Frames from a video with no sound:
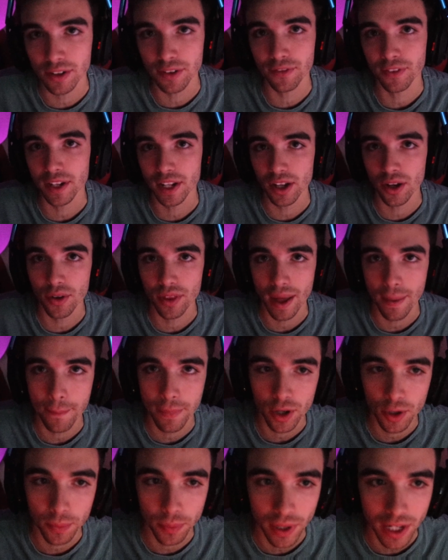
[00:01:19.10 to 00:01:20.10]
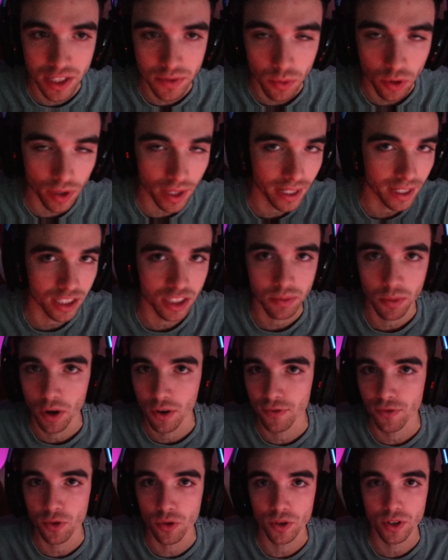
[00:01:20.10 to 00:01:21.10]
video, that build plays more like a small
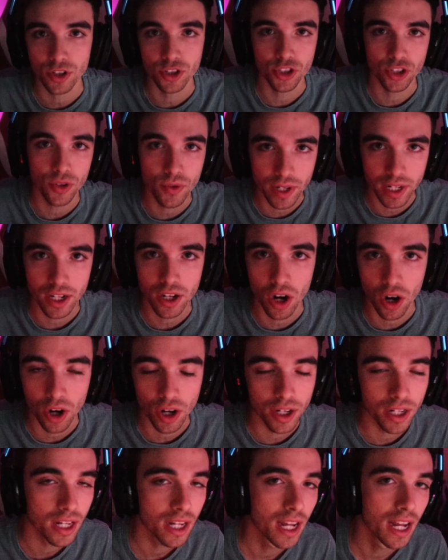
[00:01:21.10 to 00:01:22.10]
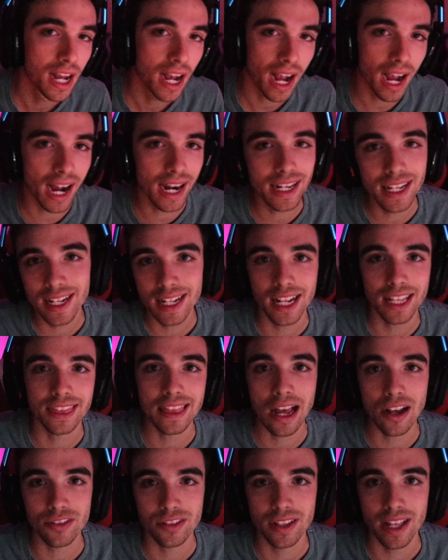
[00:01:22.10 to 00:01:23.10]
forward shooting guard. I need to get
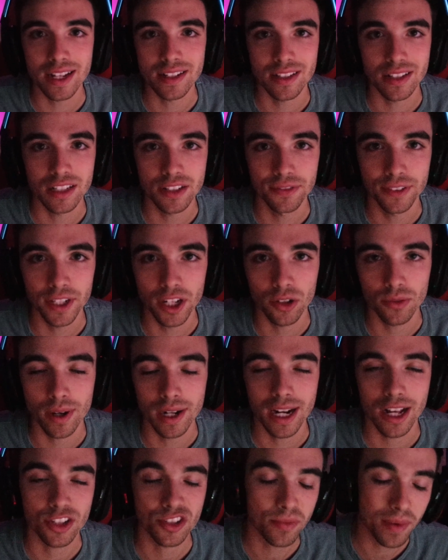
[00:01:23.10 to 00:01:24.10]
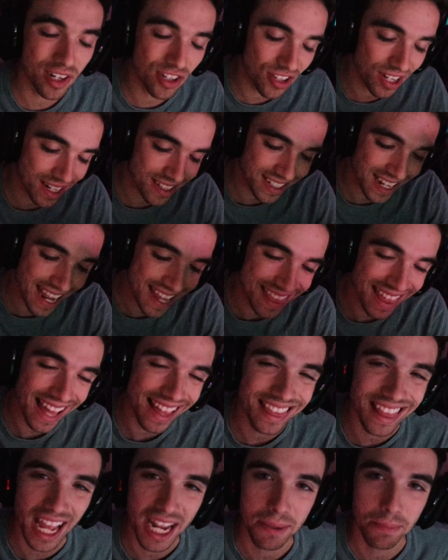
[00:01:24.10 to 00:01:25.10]
1,000 likes on this video right now, so make sure you guys hit that
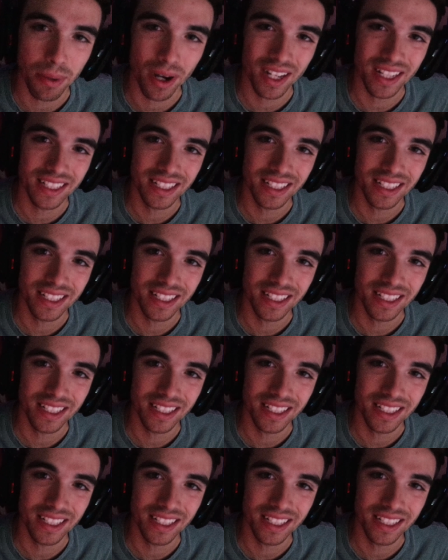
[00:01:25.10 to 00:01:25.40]
like button.